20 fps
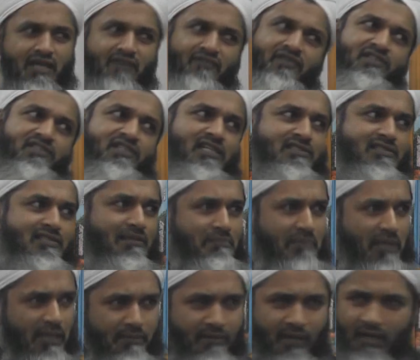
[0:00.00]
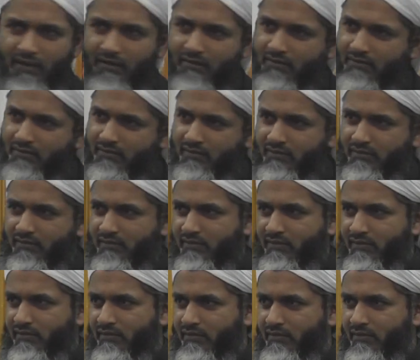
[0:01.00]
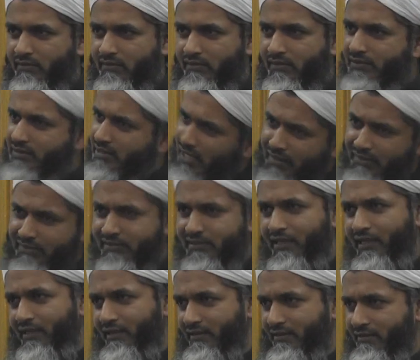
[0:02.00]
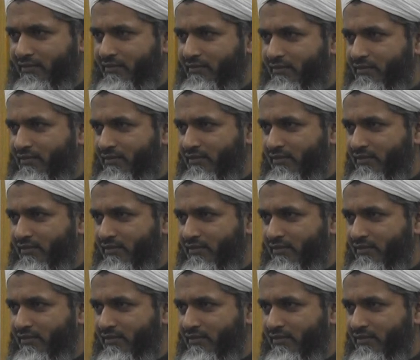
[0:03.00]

Looking for Justin Bieber. Seriously.